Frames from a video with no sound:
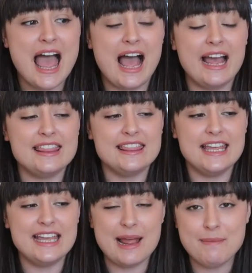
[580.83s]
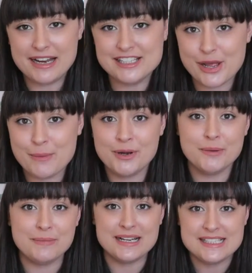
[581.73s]
I think I might open
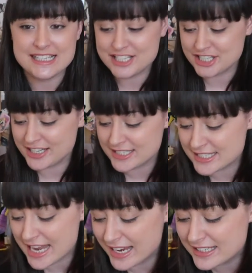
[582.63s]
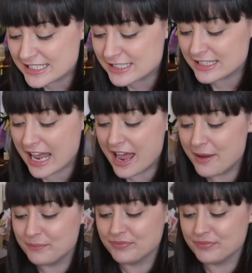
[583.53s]
up my t-shirts next because